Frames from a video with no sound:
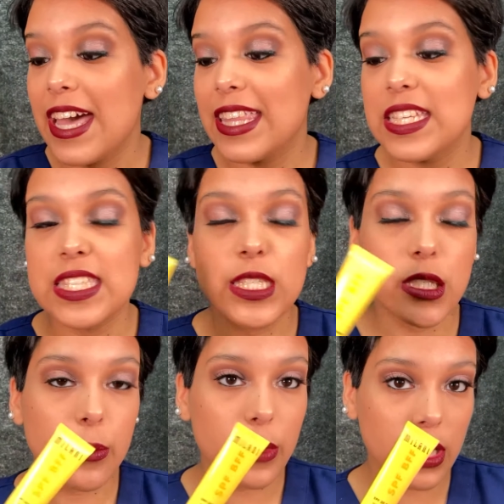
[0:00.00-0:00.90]
This is
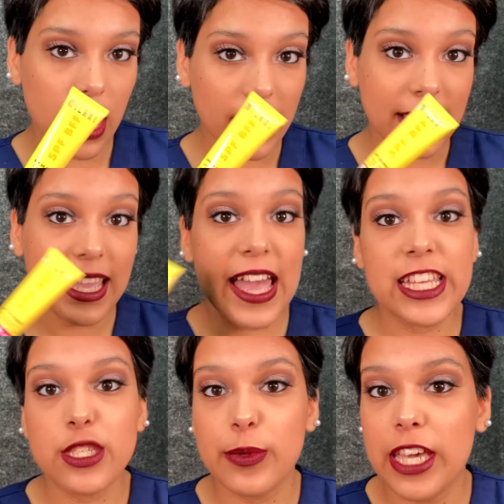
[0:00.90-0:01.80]
the Milani
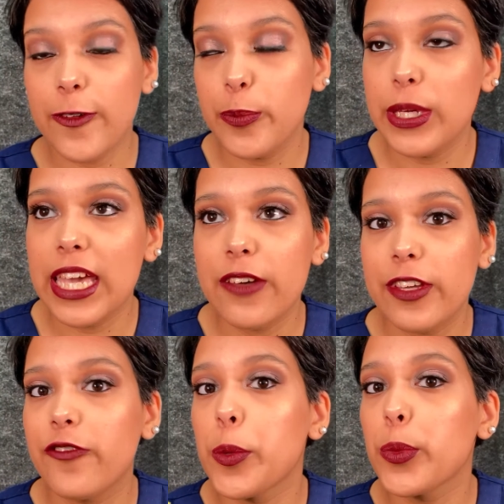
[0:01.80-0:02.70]
SPF
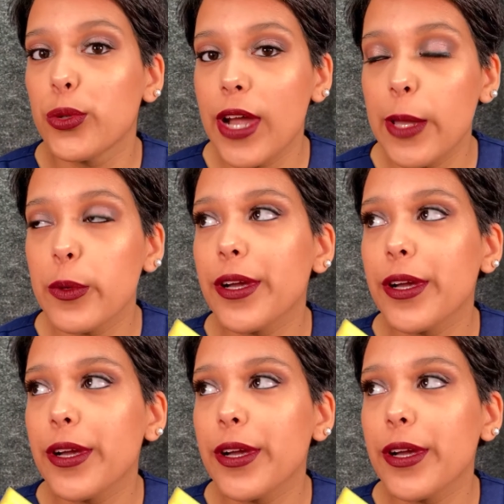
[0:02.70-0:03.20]
BFF primer,